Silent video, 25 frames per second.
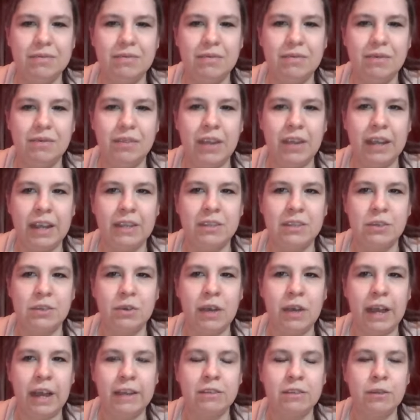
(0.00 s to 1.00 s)
Nice, you
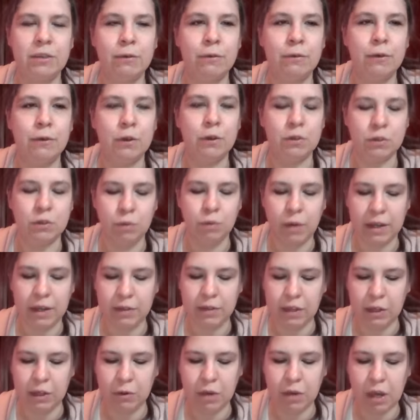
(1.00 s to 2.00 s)
guys. The first way
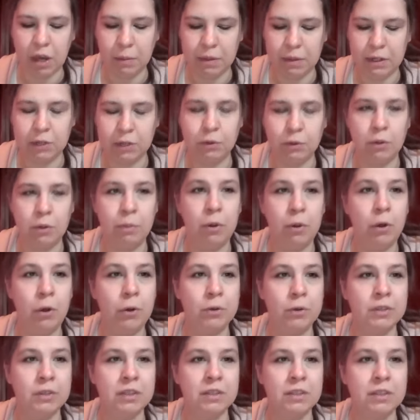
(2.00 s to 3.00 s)
that you come into a
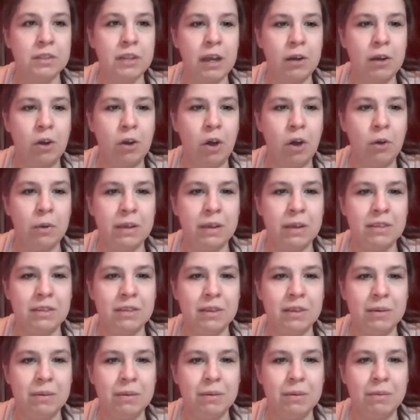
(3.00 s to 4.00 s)
pose is not always
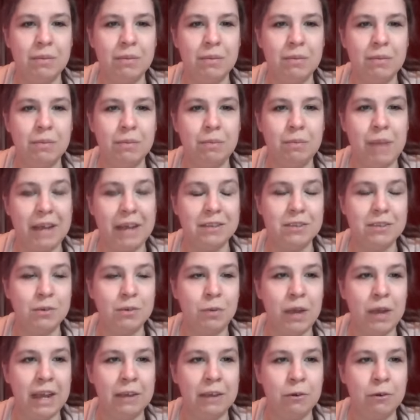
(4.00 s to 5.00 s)
the best
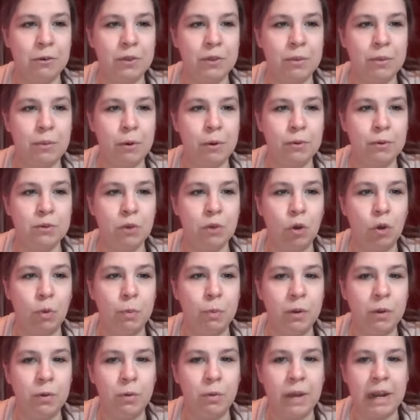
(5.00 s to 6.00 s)
way or the most
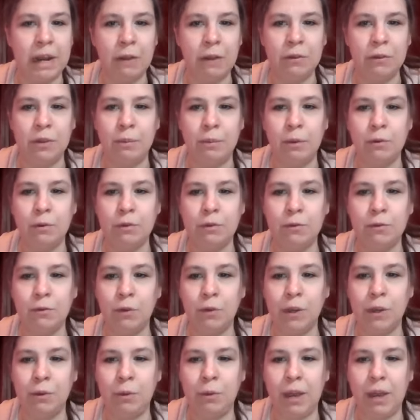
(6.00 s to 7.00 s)
open way or the most
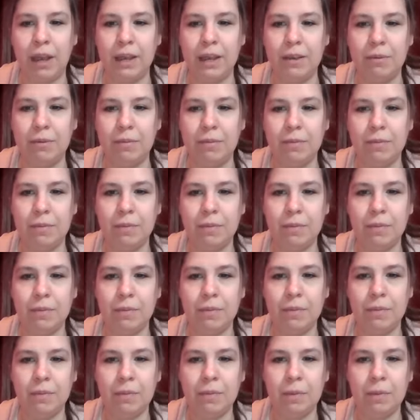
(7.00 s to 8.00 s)
free way.
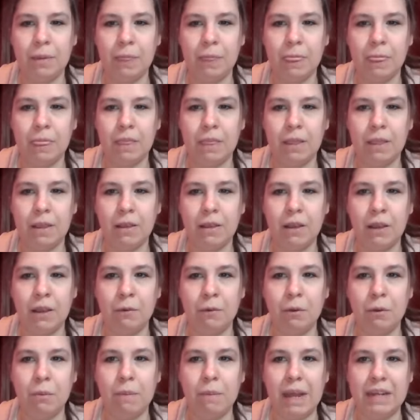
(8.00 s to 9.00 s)
Right?
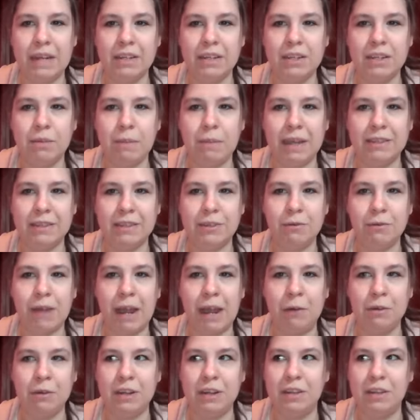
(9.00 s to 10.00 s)
We're meant to mess
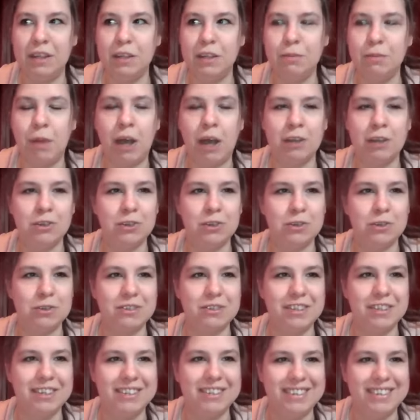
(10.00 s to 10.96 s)
around in these postures.